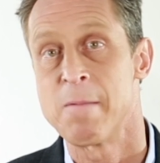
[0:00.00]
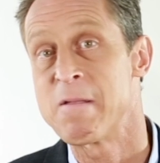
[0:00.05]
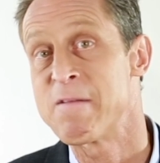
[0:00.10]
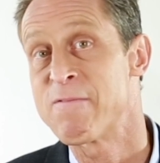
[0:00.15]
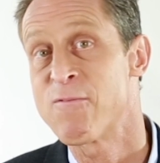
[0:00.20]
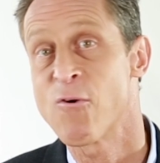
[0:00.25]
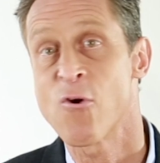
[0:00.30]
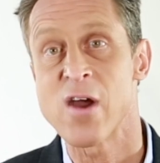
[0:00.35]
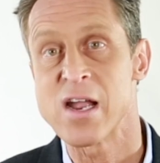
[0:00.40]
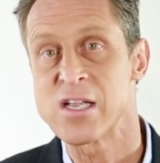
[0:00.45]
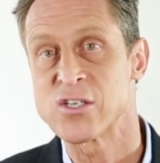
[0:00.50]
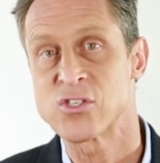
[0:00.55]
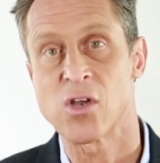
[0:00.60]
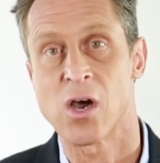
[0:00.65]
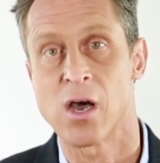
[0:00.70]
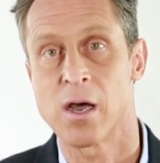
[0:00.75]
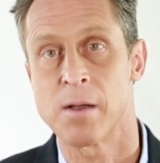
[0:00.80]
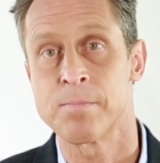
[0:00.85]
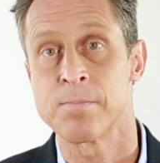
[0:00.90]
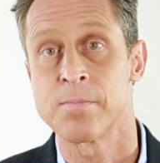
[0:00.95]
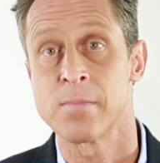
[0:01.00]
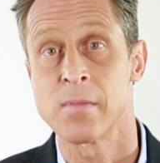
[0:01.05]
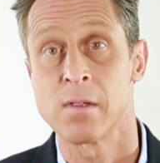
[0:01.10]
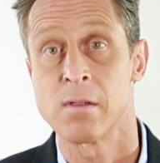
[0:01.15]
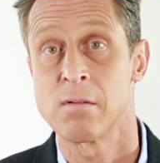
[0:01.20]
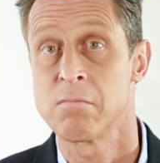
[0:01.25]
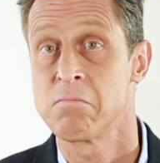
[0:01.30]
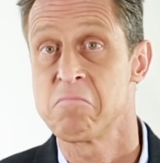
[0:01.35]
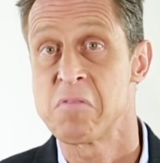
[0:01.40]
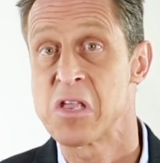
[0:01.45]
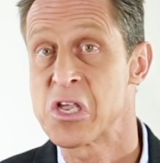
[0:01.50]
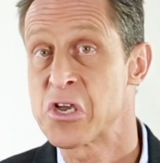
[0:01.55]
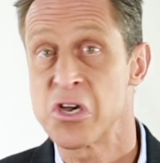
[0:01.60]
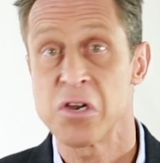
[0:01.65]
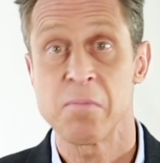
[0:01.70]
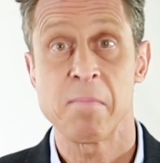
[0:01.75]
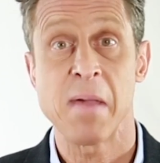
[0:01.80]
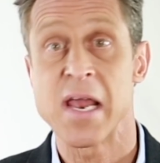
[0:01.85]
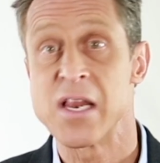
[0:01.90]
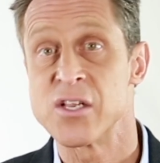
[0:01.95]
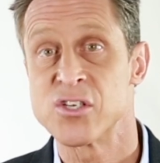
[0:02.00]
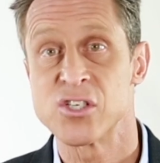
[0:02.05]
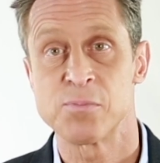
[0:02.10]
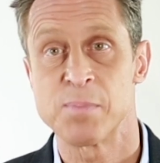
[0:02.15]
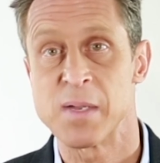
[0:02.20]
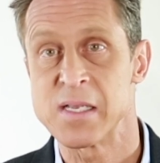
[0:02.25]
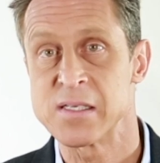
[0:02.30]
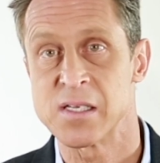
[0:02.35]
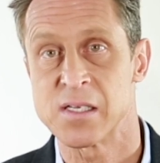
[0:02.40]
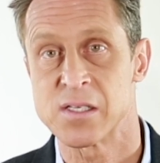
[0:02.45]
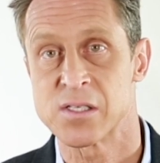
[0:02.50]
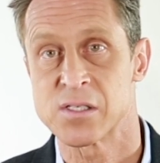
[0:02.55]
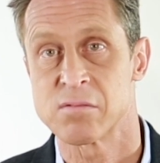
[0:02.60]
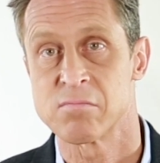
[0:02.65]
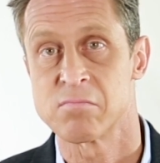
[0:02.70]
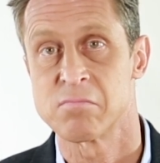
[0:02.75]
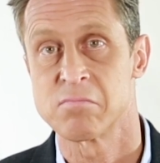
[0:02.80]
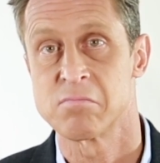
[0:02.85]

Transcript: Before I saw him, he couldn't manage his business,